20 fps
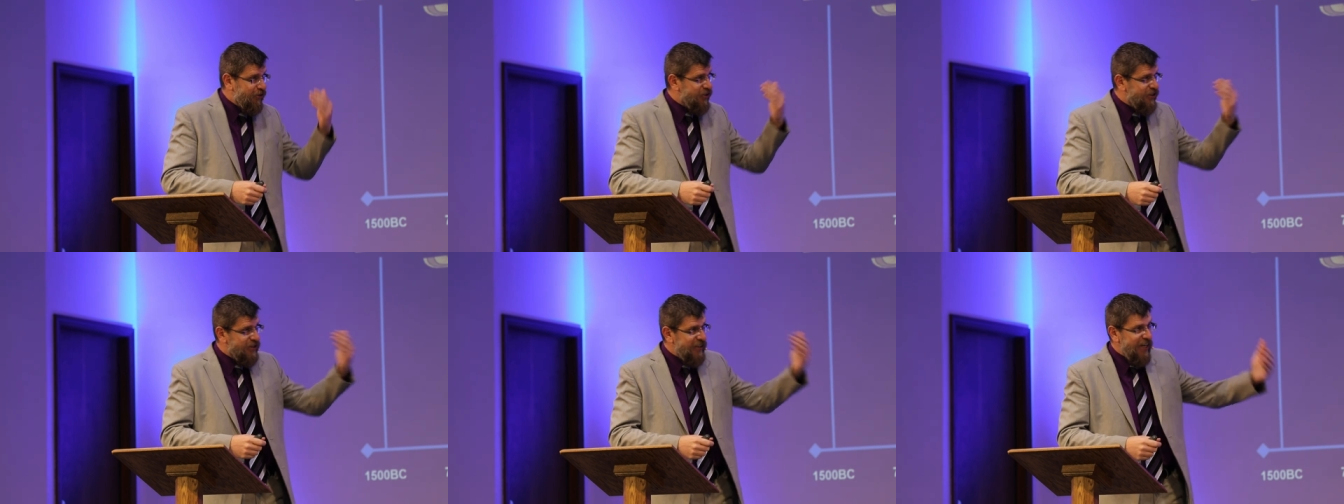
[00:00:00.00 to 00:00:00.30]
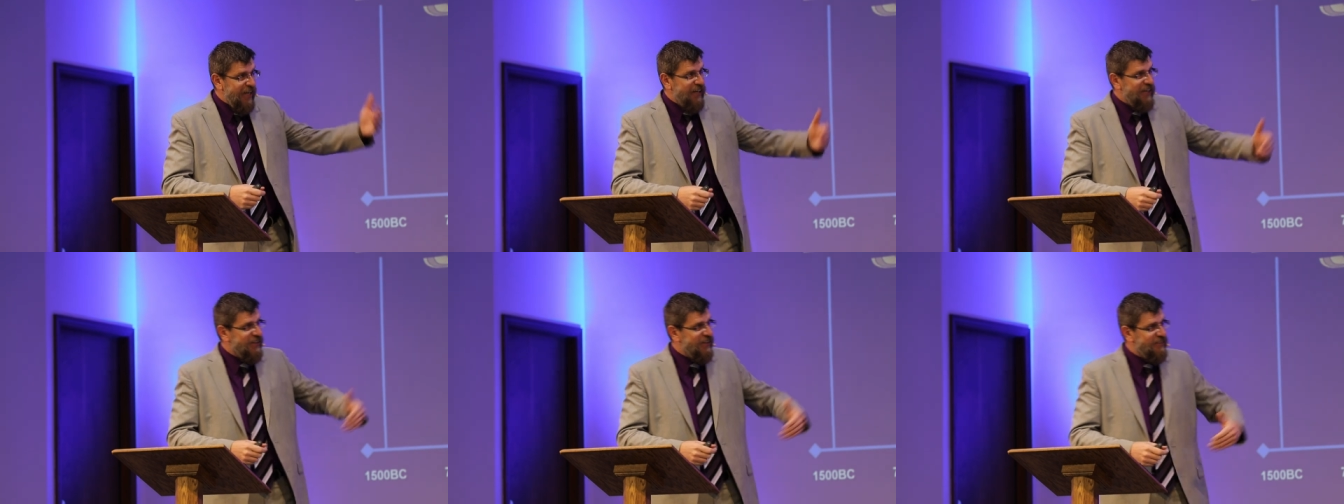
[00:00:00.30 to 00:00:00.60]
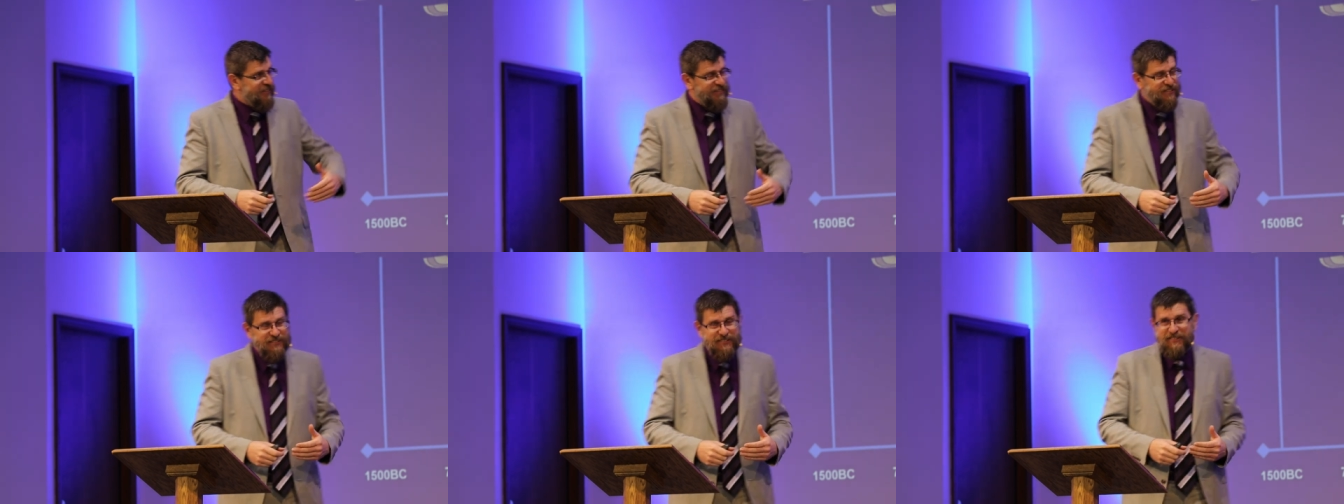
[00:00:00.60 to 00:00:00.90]

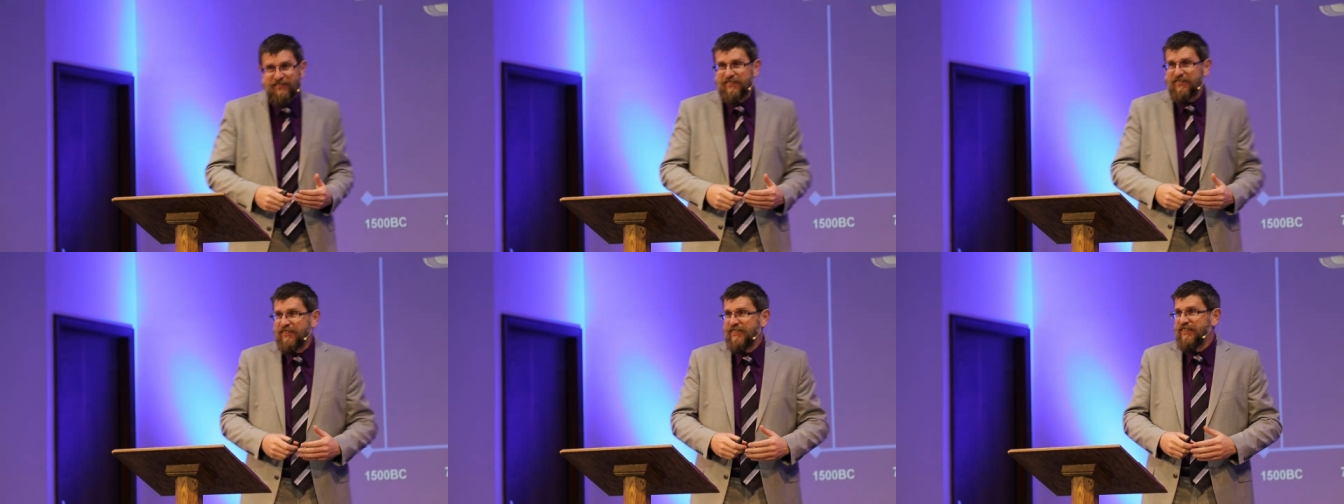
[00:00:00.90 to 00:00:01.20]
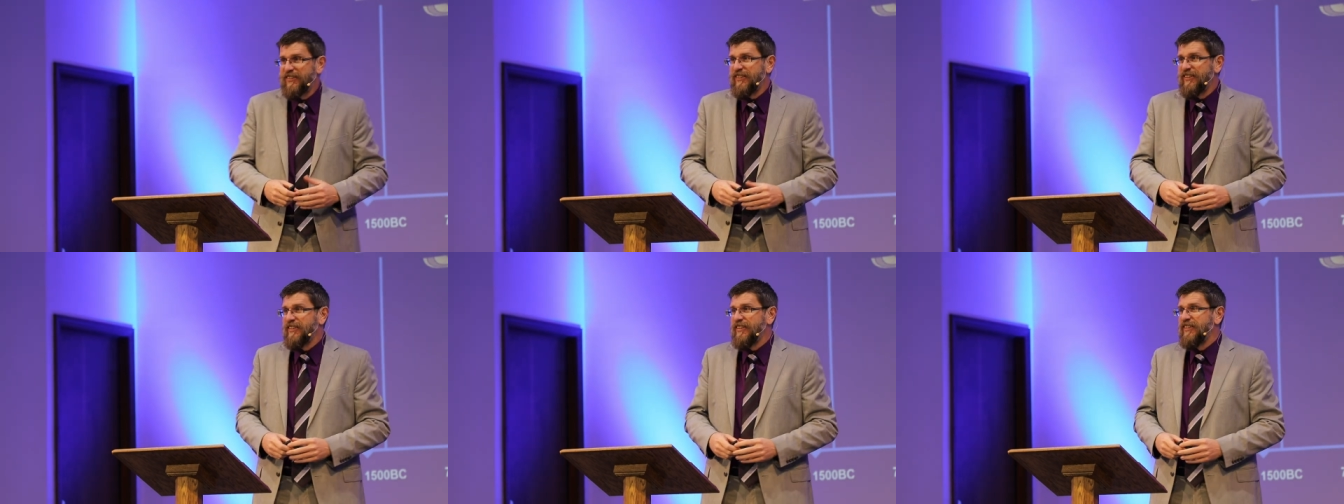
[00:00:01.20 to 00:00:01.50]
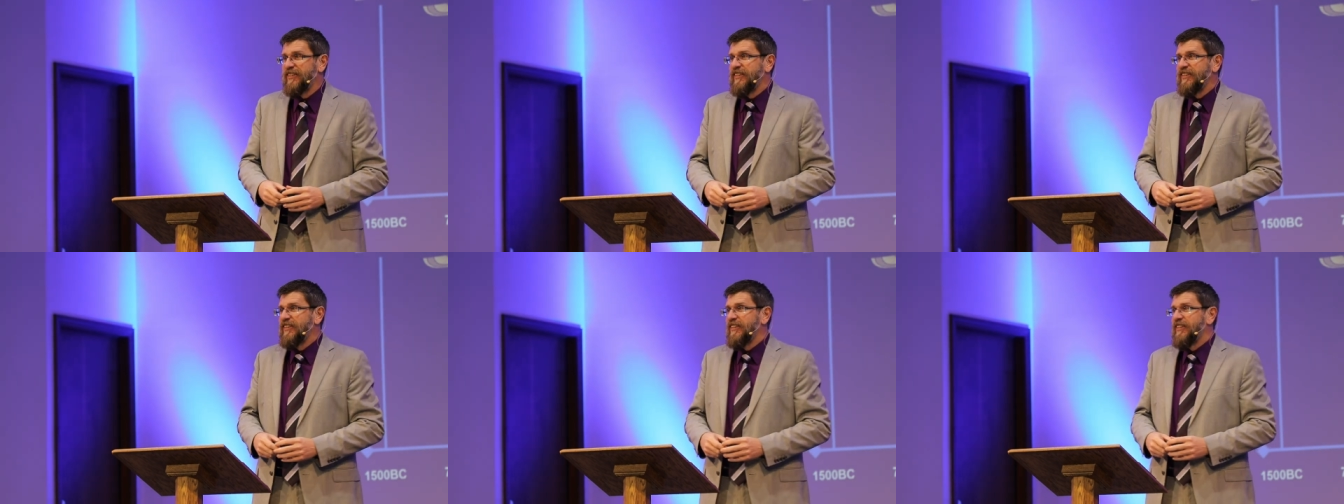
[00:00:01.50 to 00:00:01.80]
Hosanna.
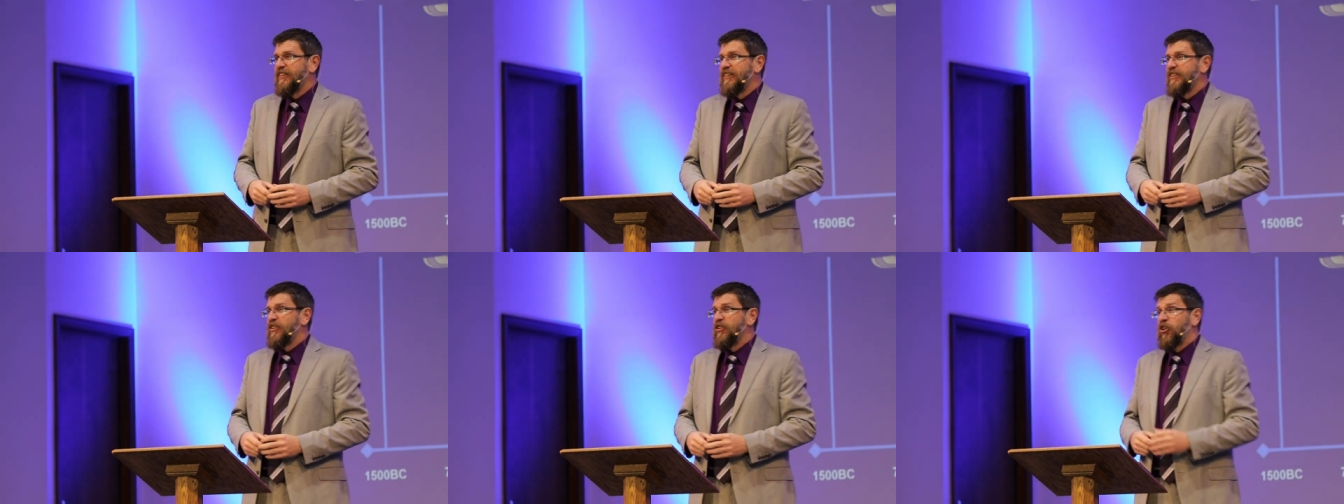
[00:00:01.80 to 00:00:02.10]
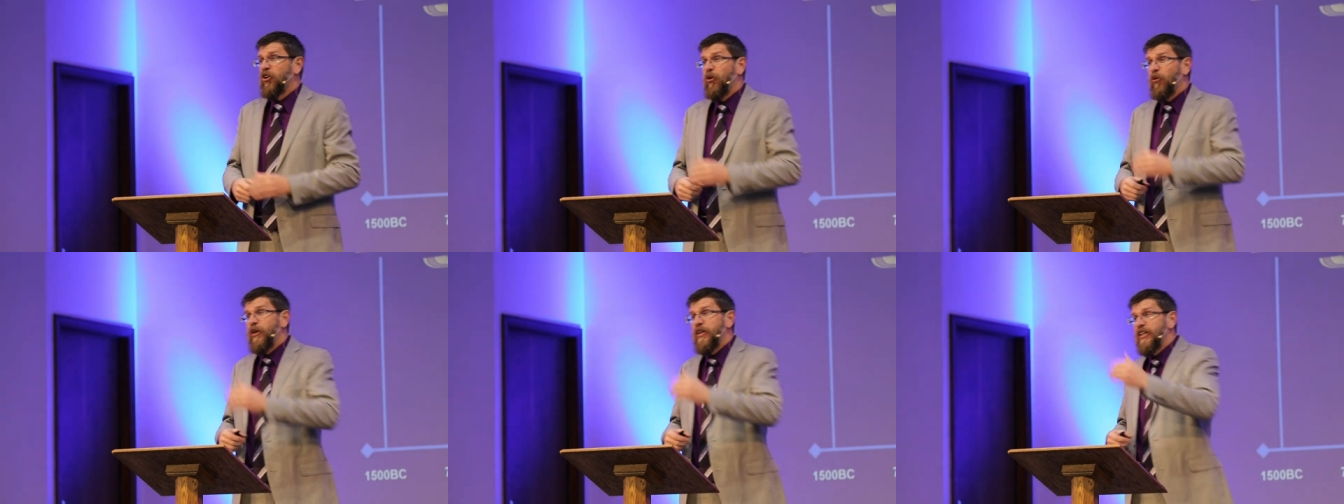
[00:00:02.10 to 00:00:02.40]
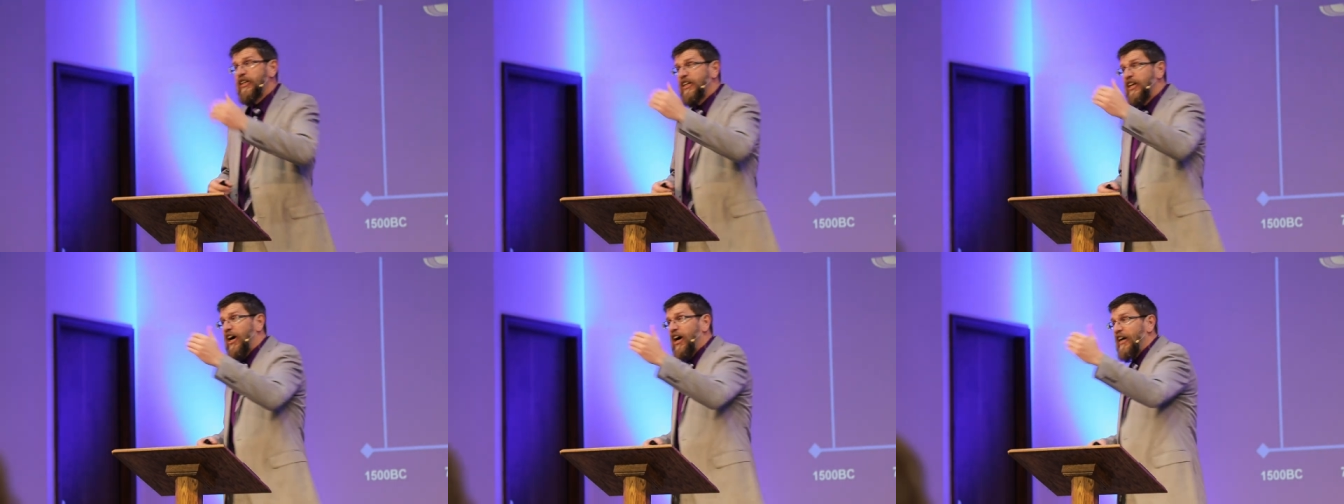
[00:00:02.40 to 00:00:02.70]
Glory
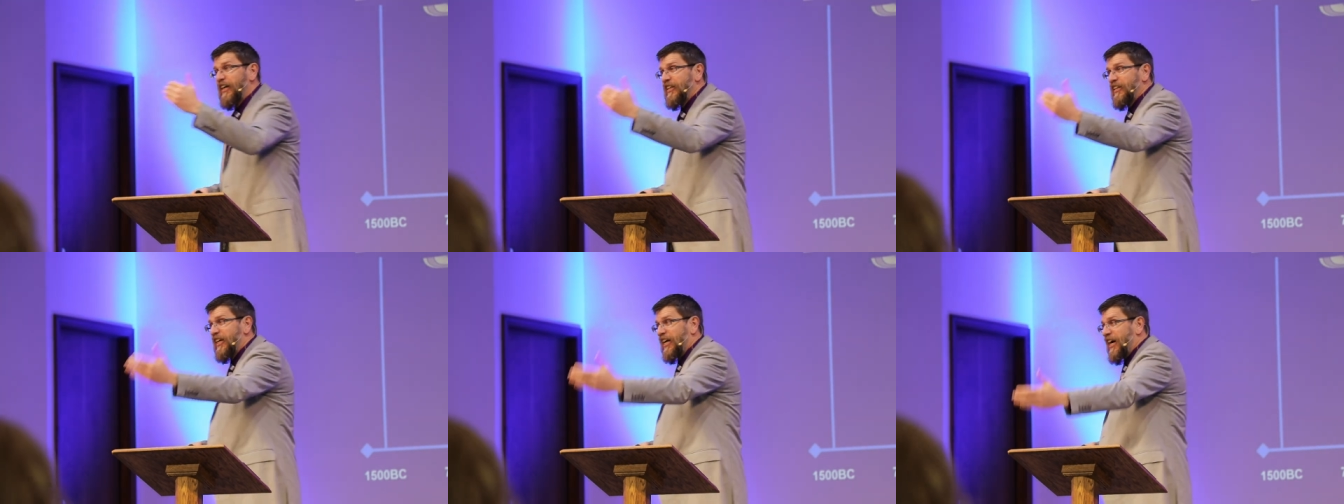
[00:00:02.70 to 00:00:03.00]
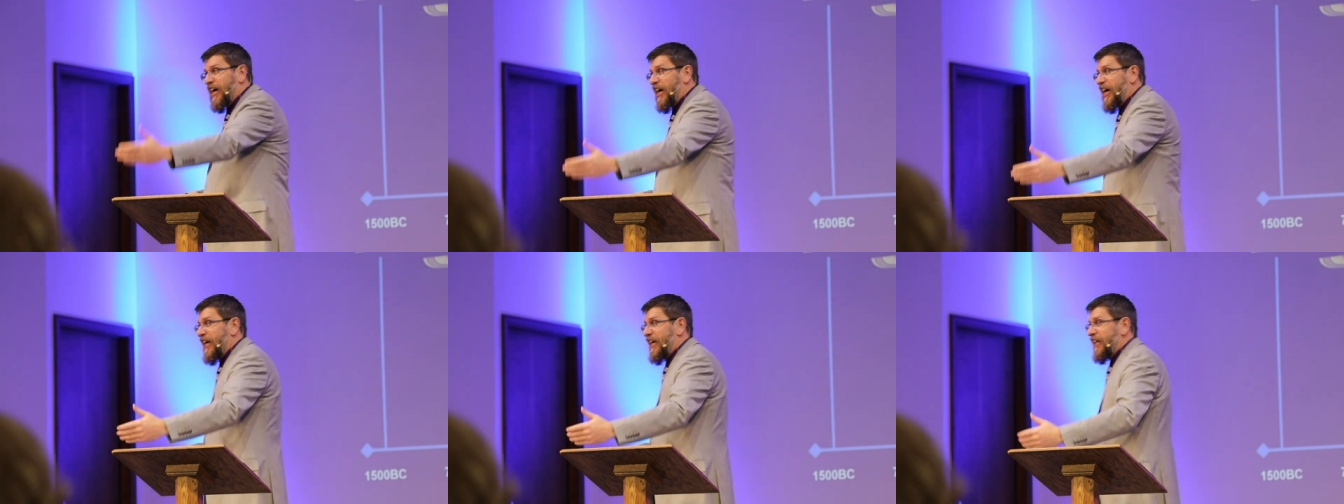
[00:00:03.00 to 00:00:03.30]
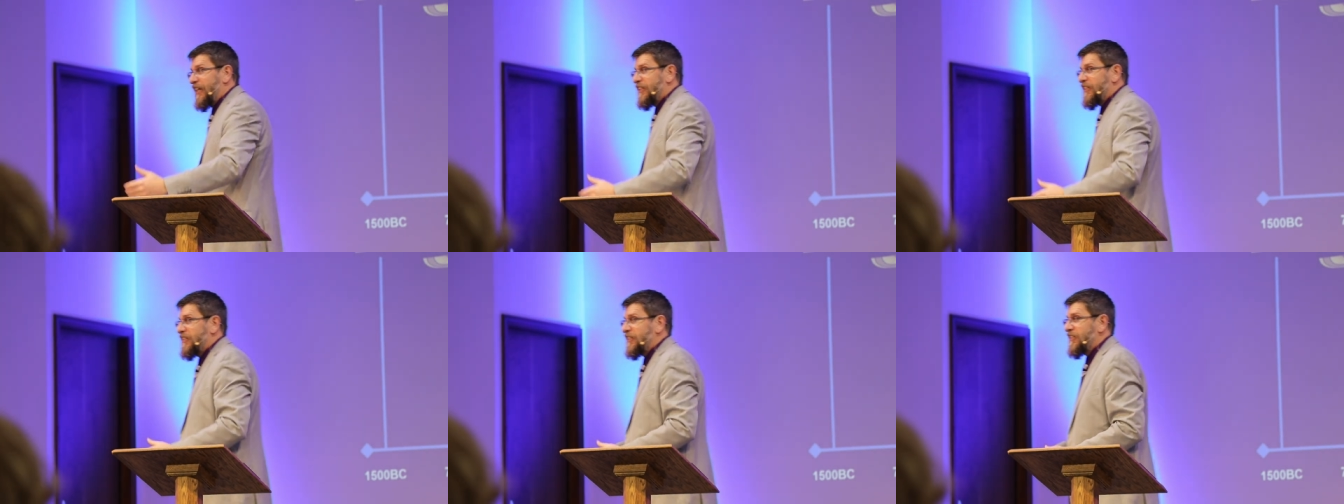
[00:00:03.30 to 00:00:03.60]
to God in the
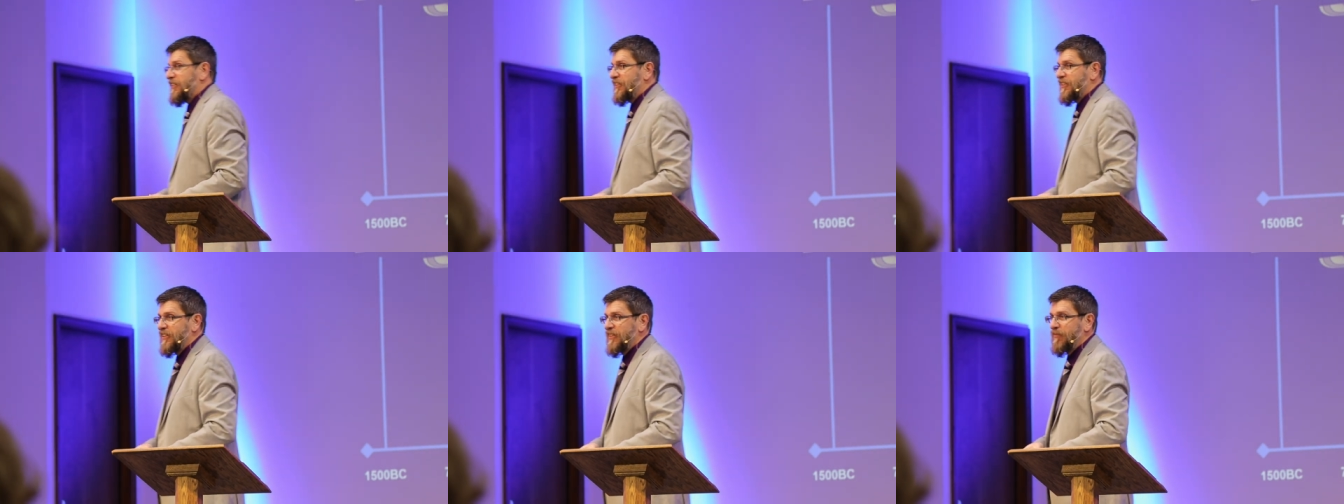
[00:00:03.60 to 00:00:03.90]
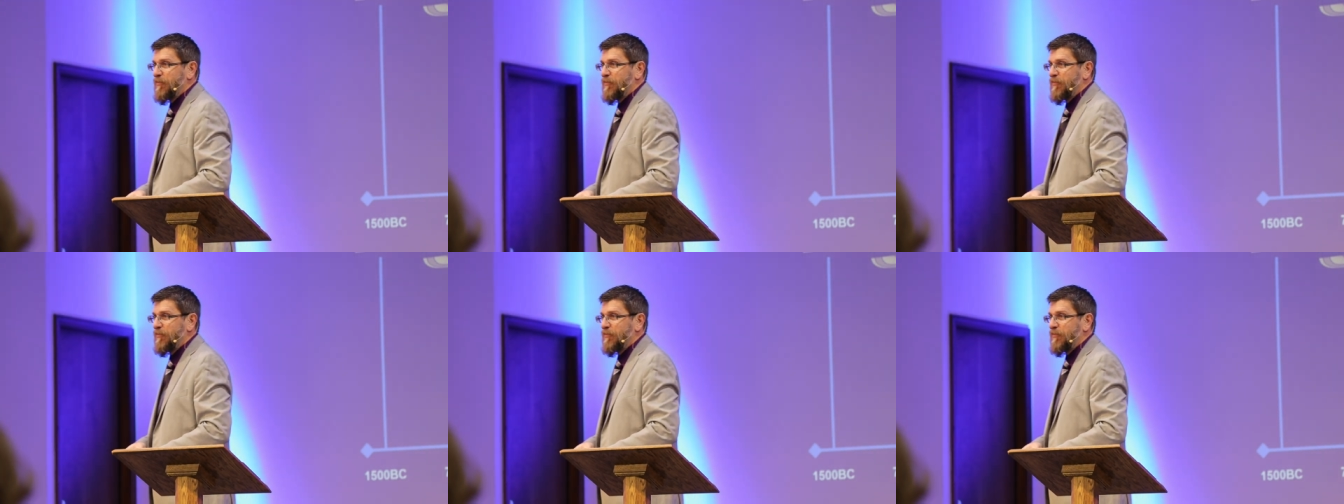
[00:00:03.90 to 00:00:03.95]
highest.